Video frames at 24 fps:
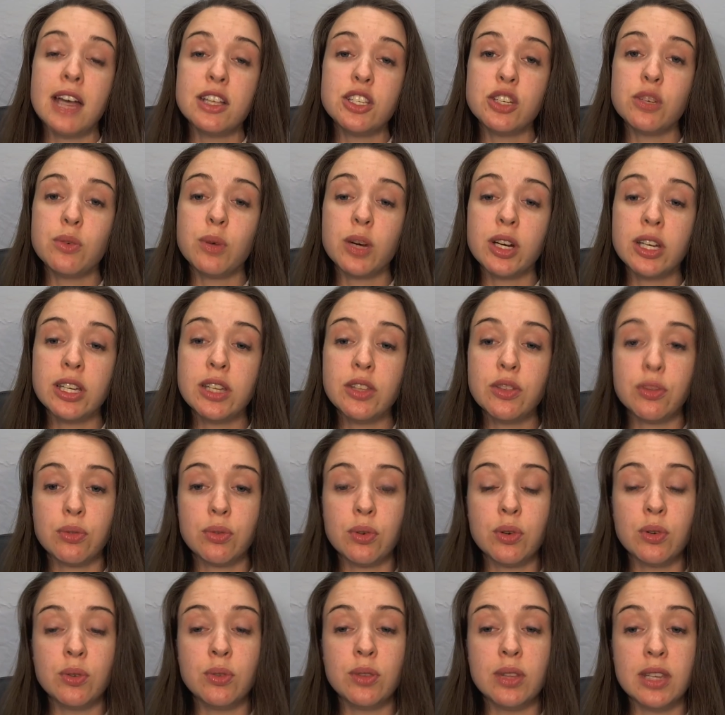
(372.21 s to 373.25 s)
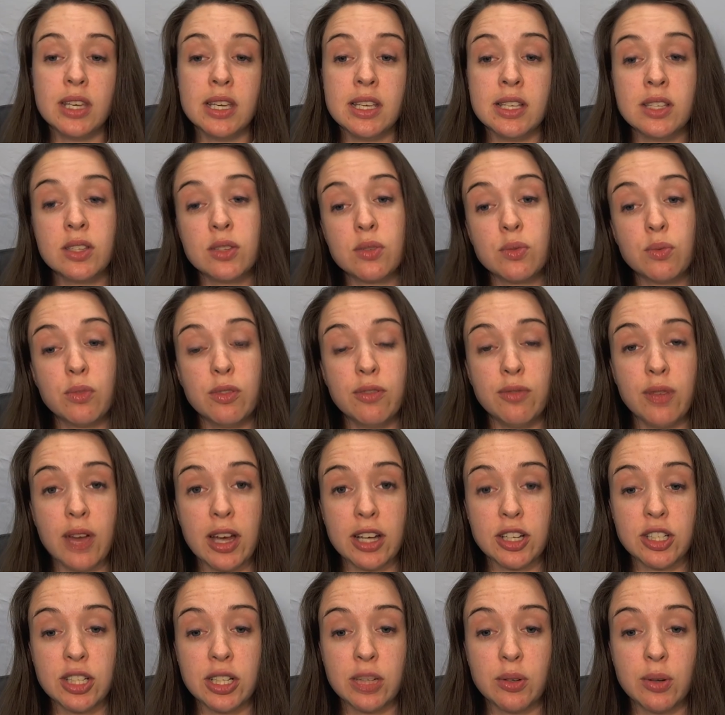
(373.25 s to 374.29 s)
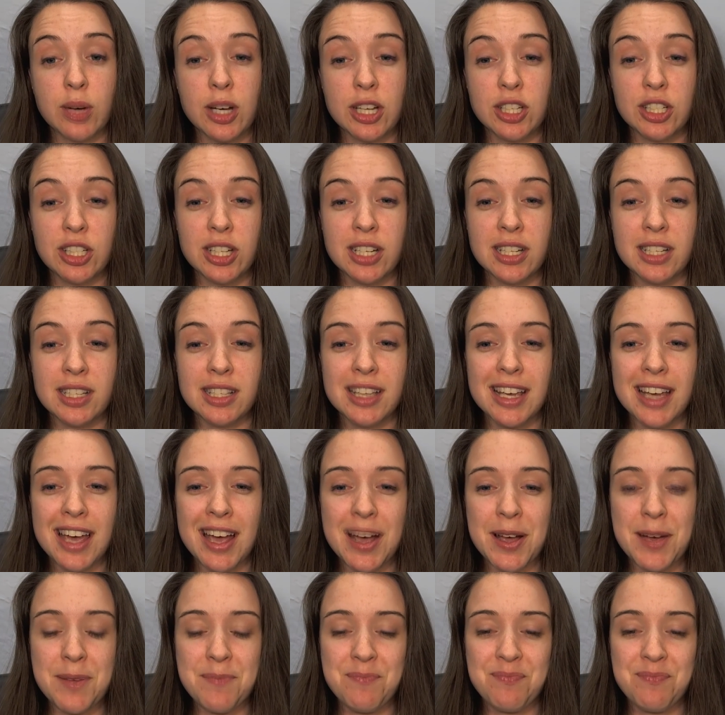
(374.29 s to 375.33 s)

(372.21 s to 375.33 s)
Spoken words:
As you're working through these reflection questions,